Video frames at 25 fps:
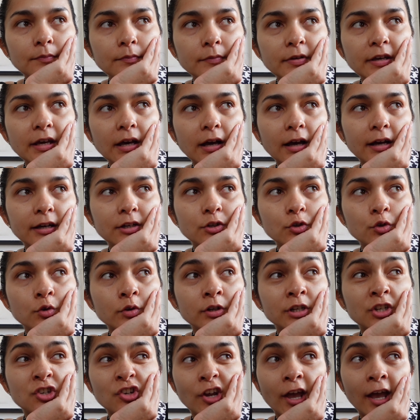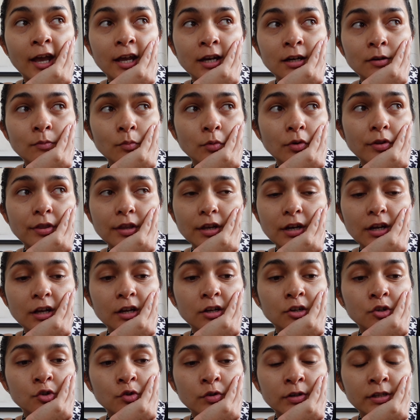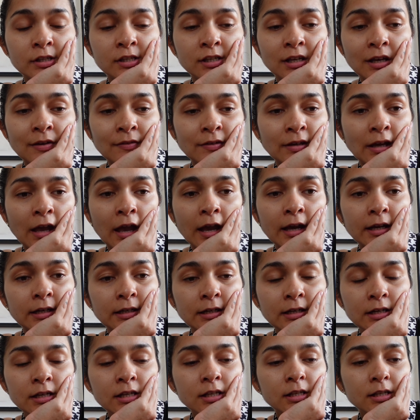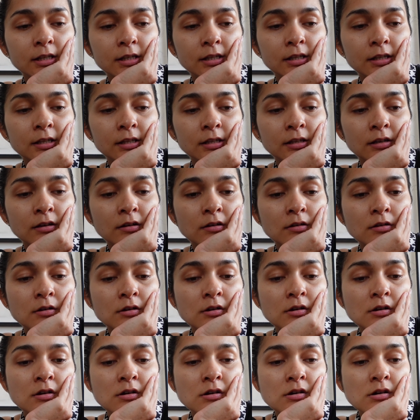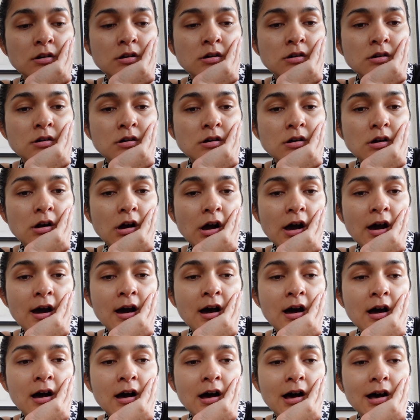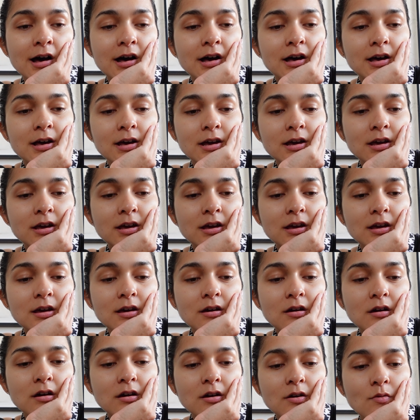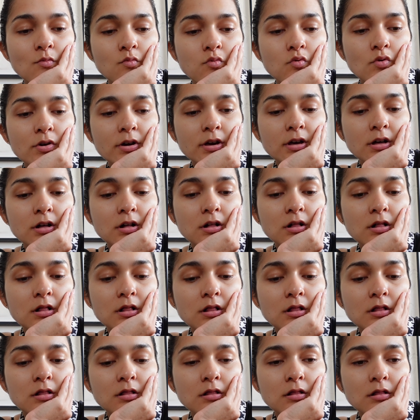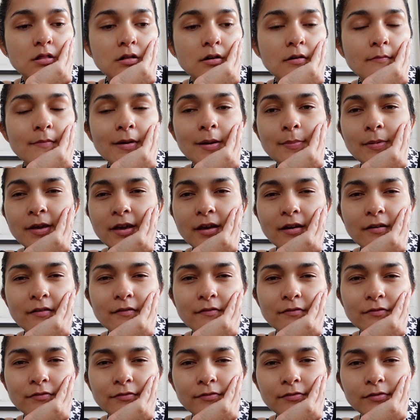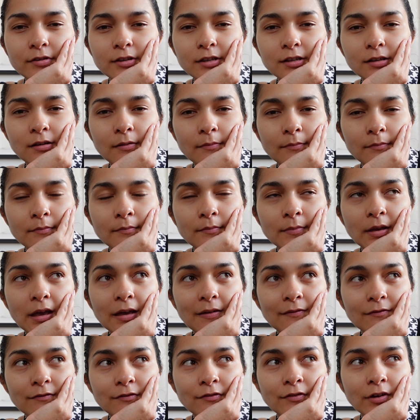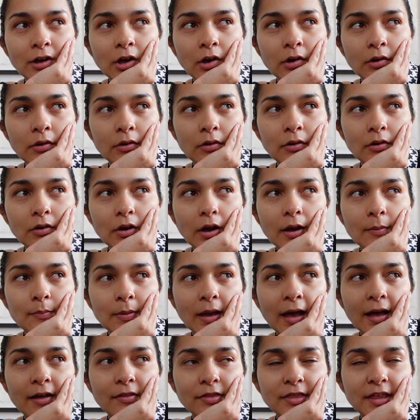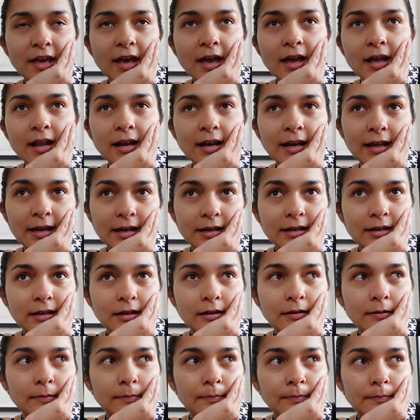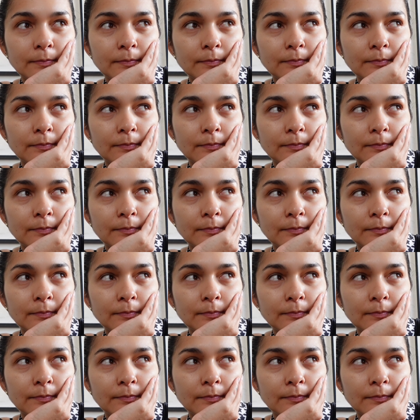Yeah, I enjoyed Jane more than I enjoyed Saving Agnes. I will maybe give some info about that later